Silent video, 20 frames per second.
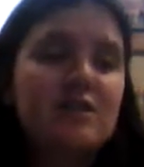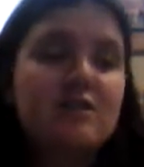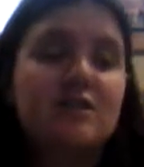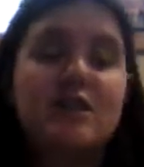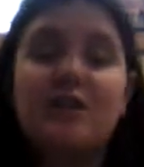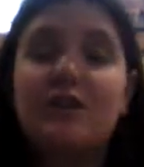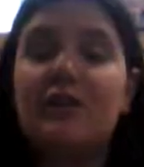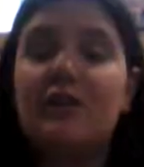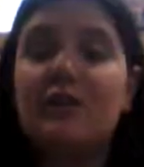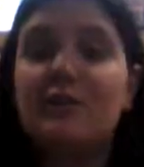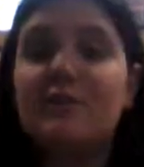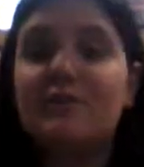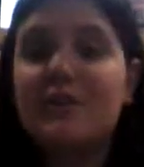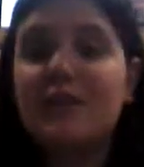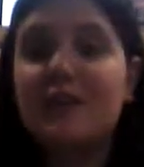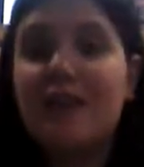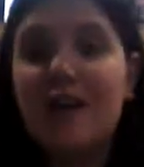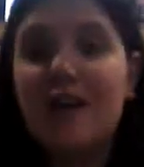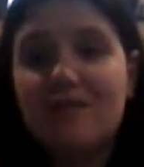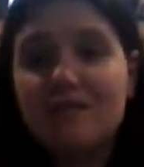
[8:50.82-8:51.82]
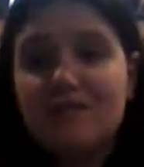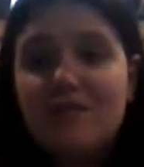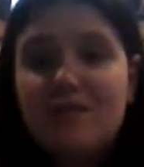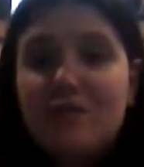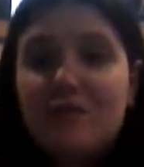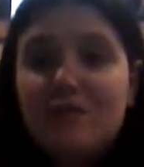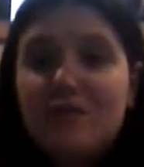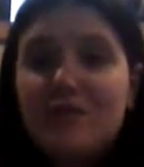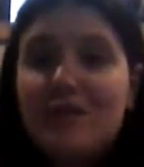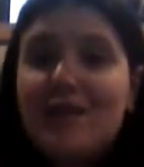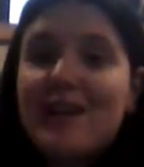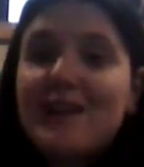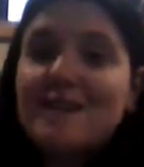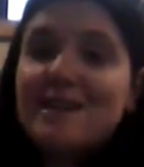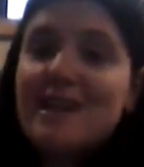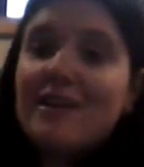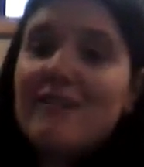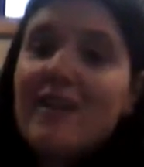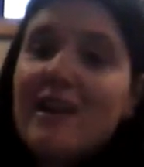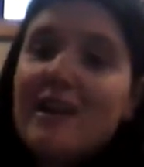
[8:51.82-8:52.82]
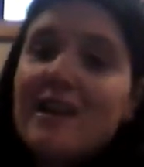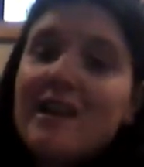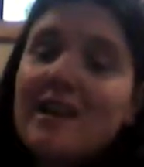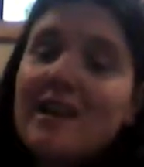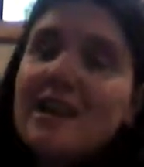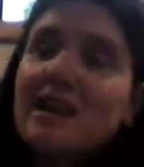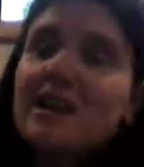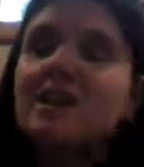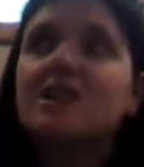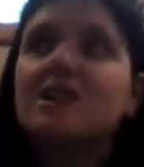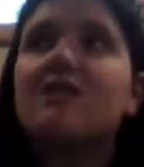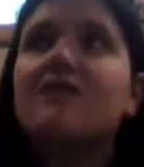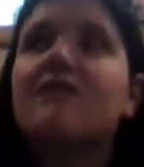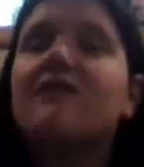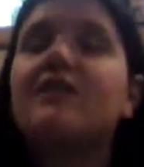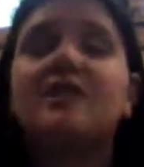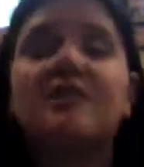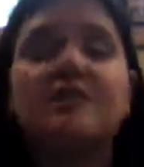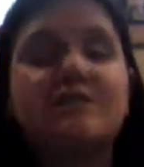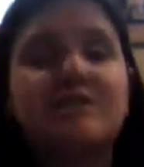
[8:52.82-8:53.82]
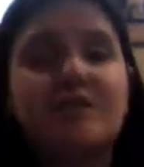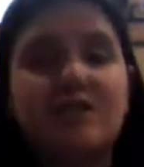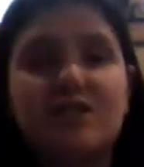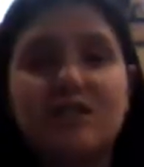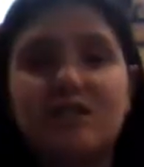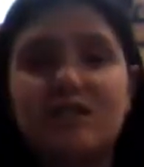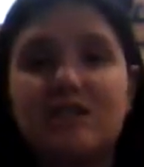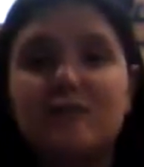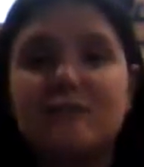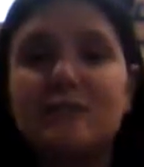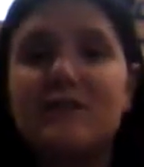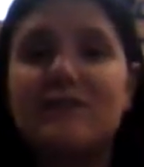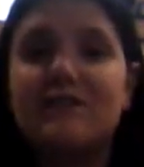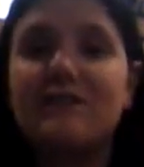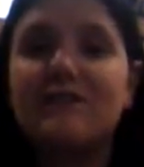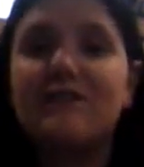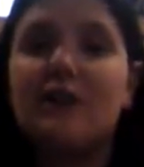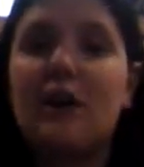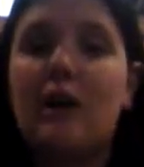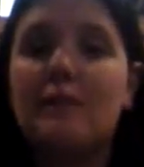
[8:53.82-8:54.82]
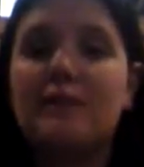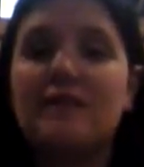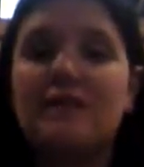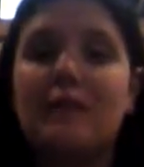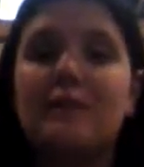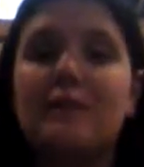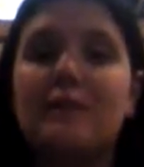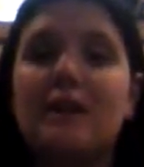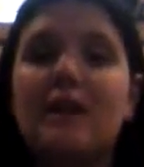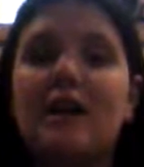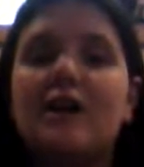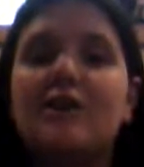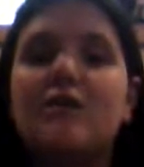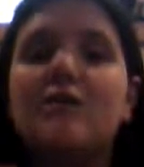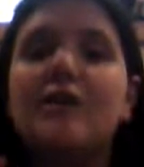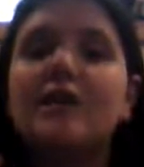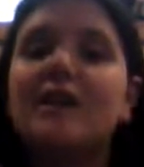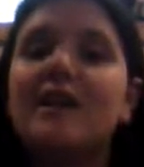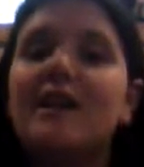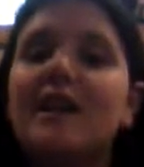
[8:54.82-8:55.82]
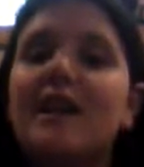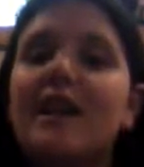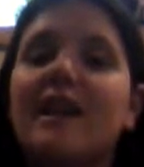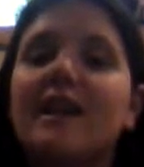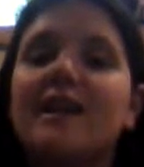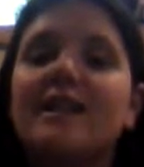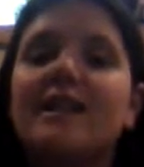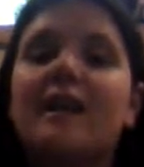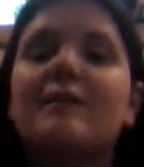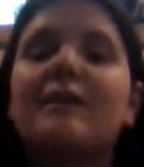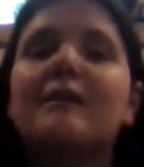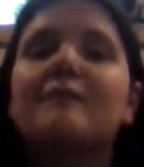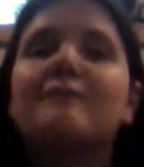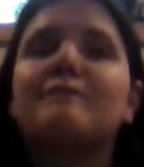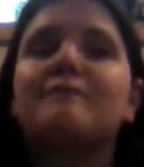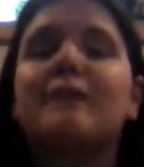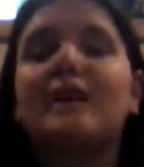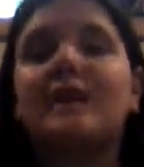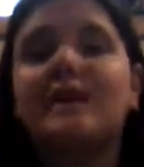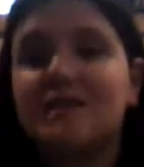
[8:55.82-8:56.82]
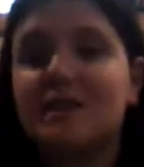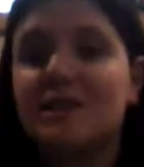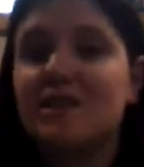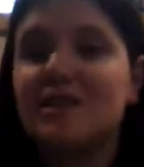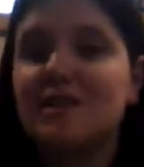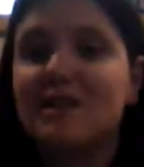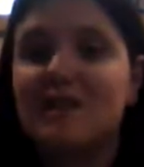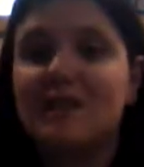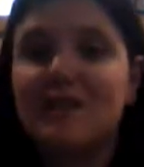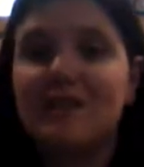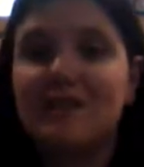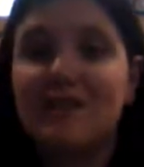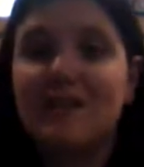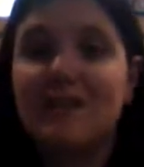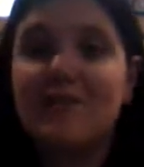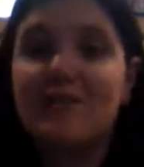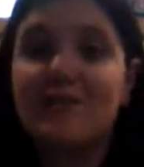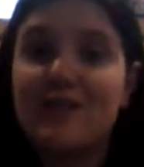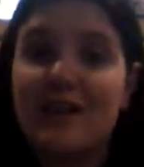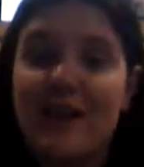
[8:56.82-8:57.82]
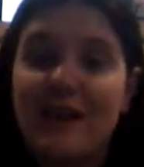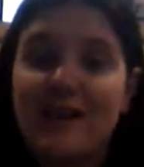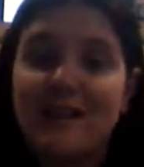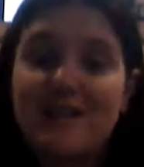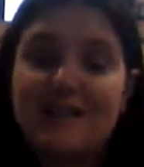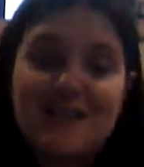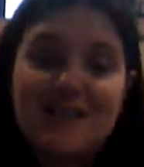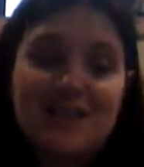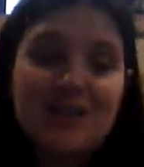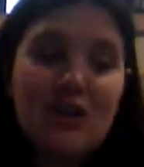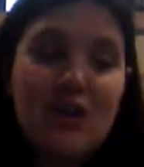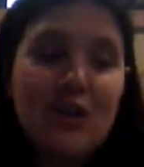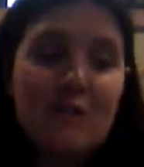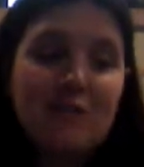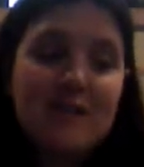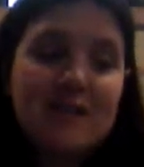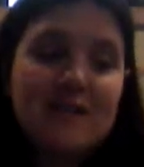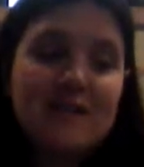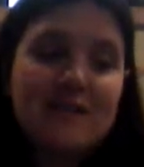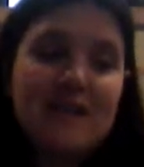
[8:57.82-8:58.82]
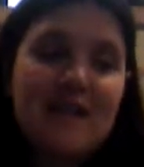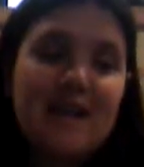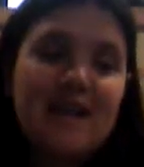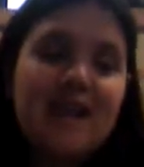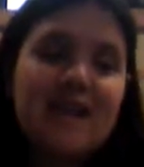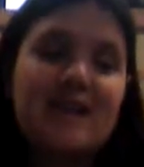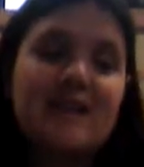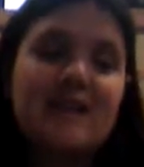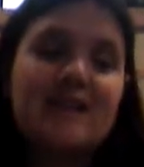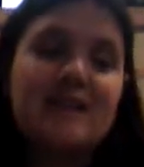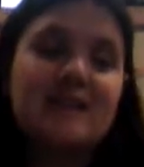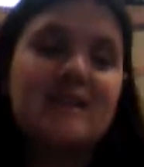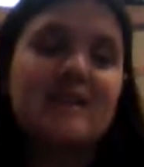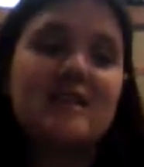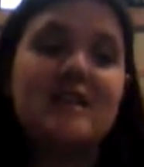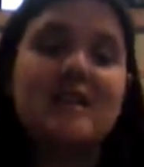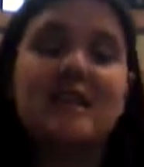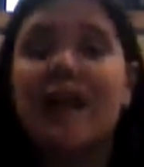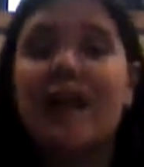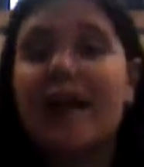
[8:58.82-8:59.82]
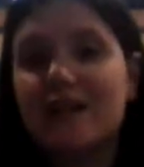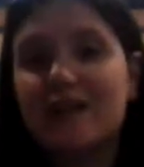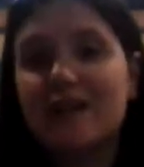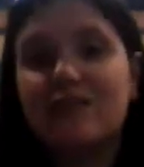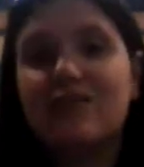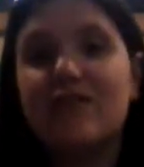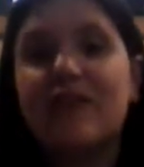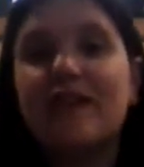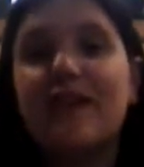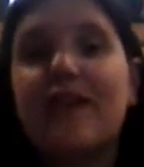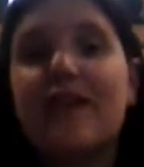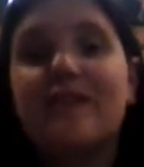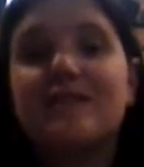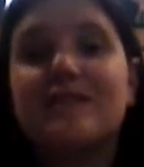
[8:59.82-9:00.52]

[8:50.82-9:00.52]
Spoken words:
So yeah, so if you guys have any video suggestions, please leave a comment down below. That'd be amazing just to see you guys comment and like this video